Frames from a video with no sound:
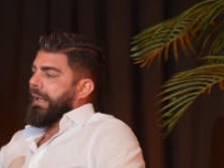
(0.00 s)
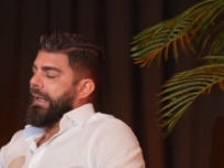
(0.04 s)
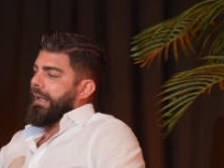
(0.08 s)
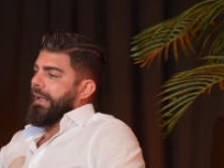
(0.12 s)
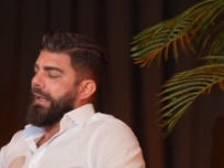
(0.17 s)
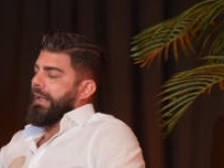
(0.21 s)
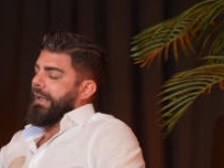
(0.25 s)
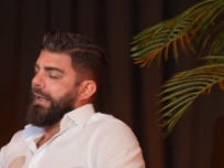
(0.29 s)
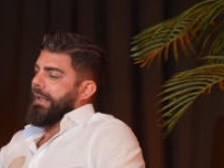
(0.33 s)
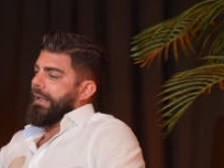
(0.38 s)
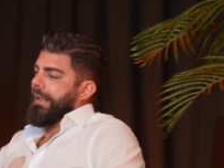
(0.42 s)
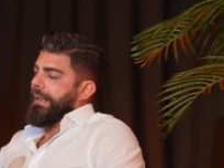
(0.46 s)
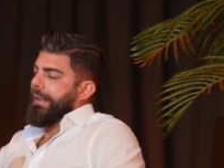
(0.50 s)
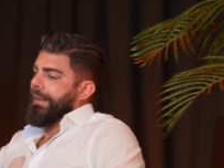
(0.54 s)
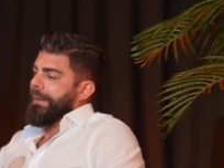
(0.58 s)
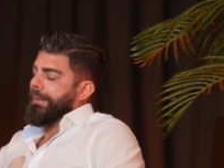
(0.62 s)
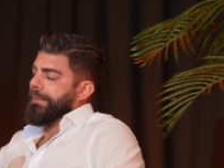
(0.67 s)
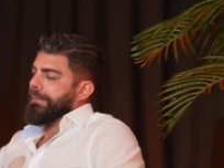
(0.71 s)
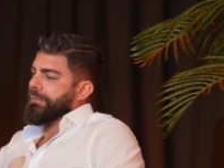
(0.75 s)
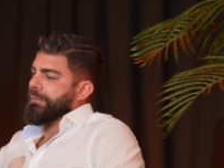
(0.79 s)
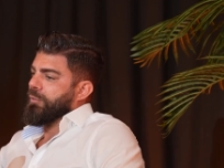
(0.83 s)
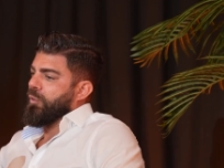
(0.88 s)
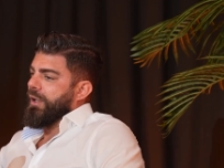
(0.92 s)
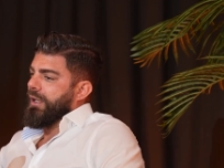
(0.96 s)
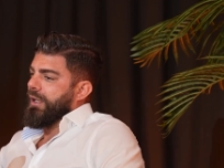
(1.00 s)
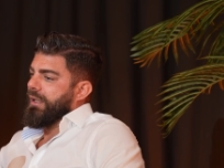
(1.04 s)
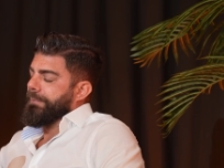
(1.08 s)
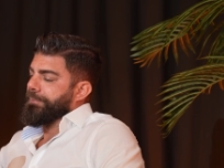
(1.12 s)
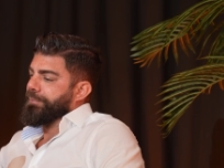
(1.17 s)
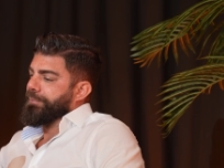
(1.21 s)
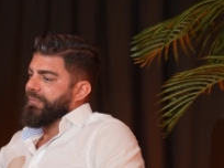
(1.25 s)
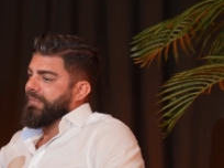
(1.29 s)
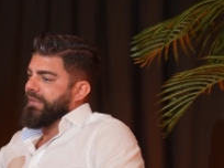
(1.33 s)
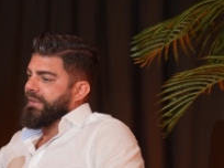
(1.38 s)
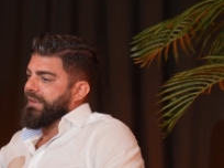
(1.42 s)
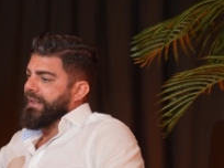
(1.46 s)

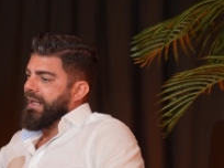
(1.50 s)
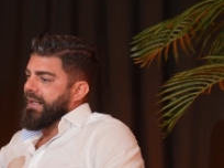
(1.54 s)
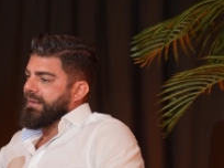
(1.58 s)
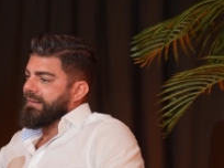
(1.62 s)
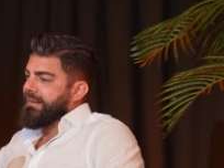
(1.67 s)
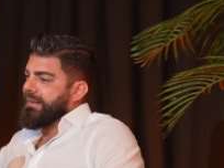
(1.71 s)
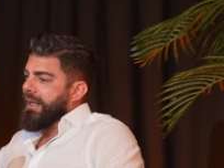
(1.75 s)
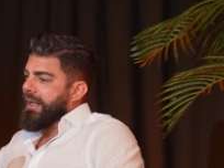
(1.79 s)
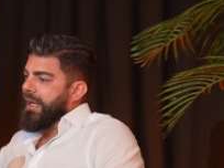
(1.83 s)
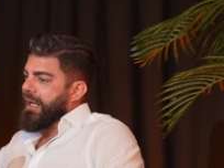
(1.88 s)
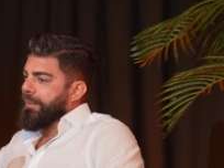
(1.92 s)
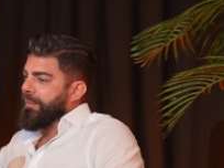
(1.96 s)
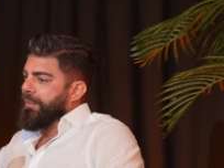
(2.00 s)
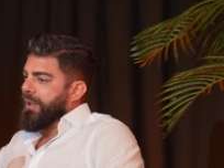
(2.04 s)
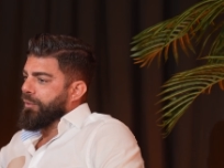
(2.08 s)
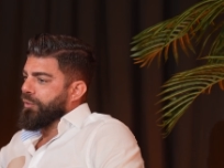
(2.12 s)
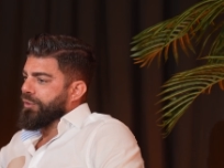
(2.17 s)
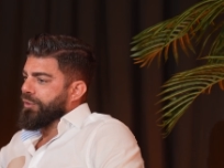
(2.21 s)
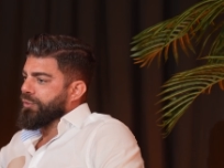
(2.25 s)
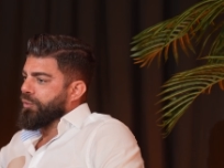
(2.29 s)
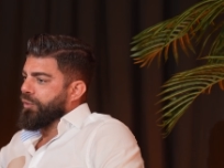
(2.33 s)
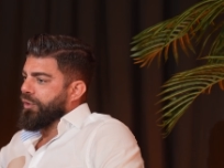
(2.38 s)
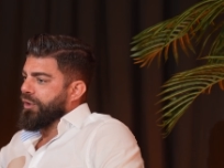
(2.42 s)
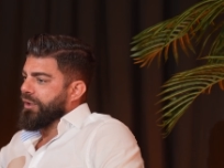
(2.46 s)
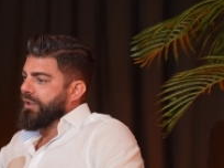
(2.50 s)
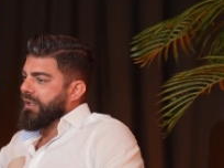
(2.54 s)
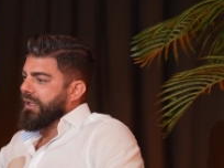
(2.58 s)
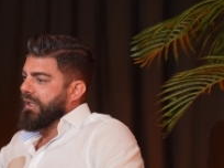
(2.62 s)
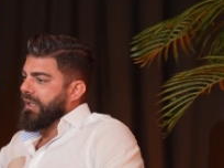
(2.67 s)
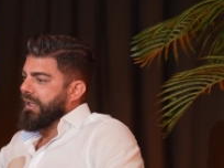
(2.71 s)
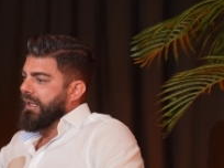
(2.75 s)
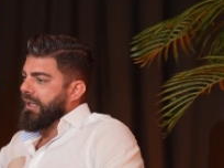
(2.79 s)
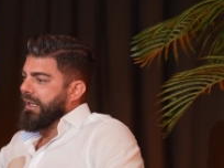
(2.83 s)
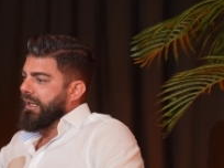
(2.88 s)
That time I was working